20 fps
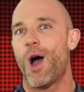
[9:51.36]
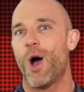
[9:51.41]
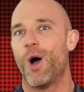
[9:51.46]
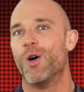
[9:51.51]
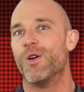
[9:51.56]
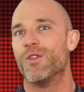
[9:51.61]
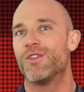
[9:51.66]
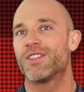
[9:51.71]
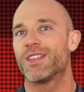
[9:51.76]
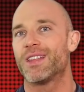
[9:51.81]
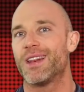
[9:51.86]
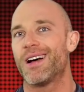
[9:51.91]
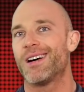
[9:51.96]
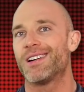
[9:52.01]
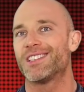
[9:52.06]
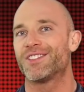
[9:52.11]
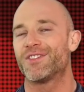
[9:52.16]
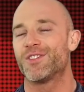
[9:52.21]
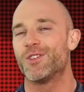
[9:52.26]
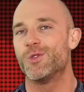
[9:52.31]
over the
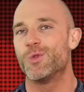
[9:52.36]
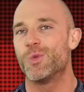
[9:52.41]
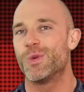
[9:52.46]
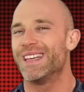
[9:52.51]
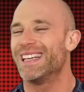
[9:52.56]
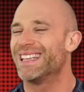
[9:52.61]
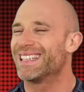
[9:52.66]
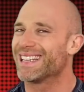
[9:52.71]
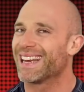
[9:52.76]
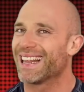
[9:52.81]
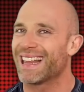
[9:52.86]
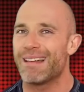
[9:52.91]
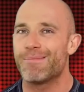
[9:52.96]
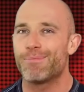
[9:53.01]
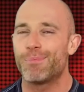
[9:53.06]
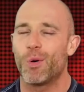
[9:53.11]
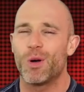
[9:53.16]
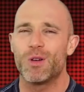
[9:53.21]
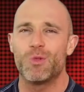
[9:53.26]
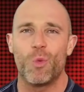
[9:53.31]
last few weeks. And at
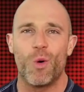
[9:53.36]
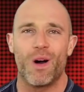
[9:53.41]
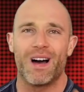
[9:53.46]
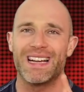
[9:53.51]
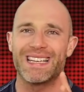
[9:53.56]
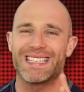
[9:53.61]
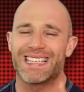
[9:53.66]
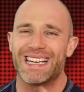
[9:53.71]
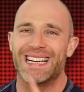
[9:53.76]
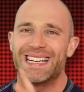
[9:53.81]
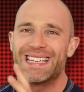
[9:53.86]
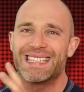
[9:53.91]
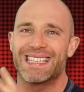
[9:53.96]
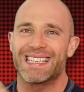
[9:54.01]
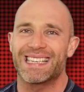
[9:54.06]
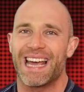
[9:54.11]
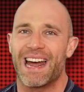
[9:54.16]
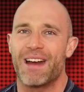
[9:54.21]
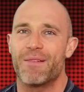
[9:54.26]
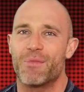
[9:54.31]
that point, Wyatt turned to
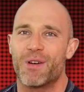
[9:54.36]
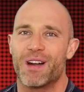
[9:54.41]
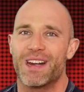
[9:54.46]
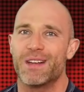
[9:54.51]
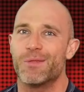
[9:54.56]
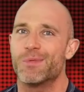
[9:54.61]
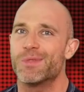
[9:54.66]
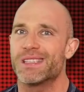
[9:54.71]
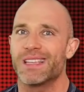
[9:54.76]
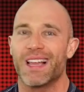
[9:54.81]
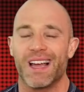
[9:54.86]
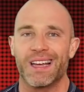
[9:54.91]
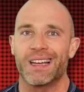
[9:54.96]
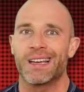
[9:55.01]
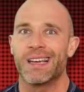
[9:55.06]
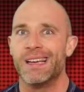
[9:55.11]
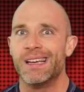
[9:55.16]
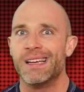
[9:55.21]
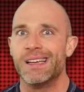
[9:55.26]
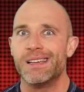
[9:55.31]
the camera and he was like,
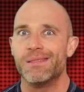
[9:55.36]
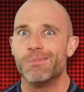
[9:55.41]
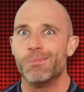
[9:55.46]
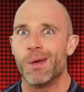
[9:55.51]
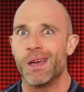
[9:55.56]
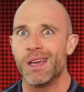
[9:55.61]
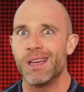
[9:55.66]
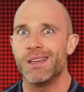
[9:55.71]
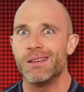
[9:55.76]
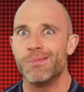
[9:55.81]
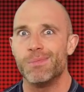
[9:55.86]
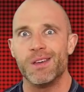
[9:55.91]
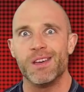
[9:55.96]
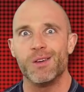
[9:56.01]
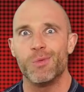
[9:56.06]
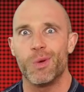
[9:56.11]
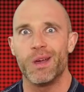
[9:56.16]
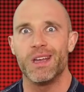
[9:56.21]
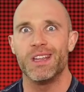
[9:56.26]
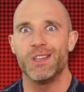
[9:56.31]
maybe
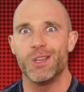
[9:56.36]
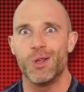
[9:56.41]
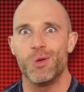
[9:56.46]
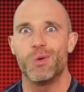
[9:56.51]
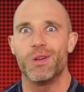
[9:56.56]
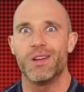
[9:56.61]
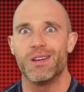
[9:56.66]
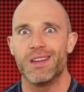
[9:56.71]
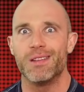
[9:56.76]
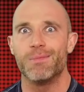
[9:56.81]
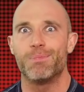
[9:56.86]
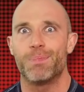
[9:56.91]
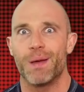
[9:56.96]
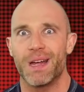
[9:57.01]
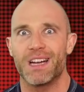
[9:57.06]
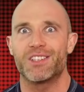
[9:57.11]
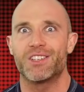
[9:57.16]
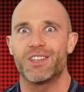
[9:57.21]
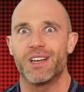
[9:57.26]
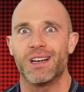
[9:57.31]
we need a new
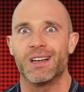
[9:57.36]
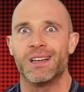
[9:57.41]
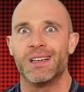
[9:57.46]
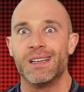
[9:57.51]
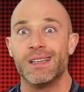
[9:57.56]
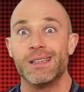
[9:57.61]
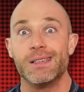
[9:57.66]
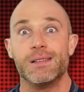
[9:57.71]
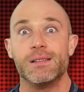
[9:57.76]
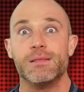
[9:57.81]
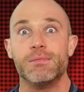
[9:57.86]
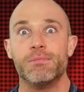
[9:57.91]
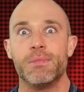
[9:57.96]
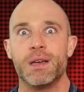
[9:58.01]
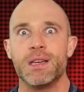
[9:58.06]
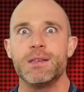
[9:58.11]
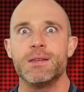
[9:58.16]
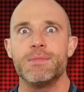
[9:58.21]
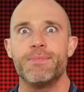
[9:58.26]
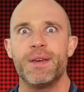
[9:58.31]
picture.
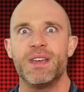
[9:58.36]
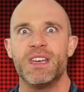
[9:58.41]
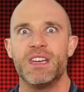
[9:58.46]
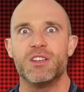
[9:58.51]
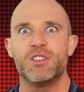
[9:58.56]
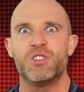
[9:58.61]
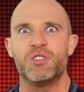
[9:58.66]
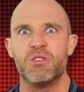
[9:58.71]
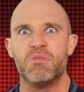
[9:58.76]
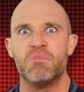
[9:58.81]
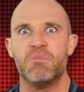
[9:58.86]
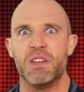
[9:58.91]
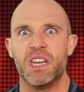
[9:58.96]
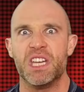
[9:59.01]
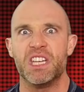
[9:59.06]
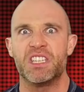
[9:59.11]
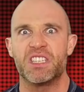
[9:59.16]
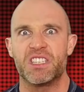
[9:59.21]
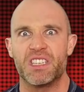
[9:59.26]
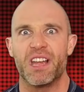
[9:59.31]
Maybe it should be
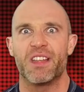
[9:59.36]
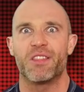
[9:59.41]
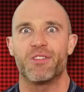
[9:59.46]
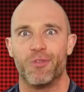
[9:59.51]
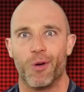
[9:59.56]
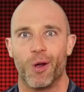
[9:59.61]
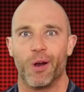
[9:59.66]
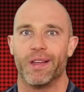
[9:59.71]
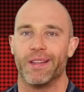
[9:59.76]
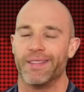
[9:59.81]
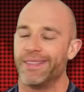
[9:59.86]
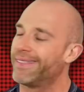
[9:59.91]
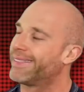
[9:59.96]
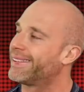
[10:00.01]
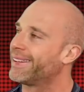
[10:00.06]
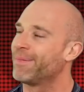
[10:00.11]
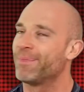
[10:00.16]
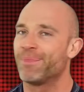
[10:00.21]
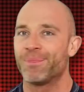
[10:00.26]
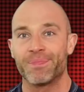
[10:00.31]
Seth
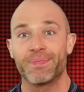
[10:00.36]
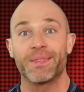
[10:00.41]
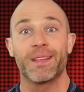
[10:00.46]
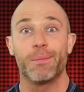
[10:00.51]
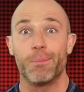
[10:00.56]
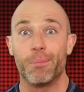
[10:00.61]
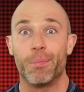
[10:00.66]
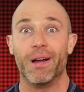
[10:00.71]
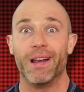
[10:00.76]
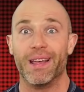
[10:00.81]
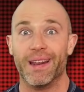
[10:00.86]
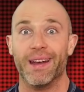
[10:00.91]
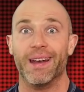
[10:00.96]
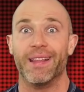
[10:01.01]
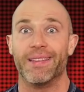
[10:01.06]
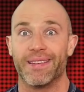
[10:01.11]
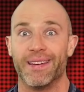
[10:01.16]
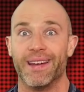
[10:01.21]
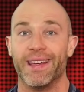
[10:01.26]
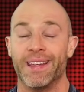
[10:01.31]
Rollins. Brilliant,
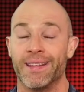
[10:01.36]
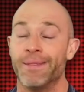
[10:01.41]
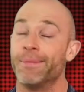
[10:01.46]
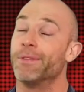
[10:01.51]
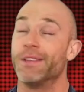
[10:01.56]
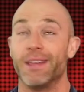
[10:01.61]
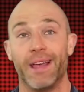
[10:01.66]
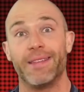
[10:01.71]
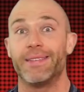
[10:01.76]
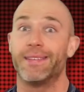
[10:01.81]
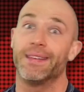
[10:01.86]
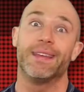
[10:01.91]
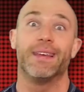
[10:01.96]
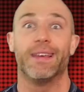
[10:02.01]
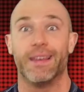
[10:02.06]
isn't he? Yes, he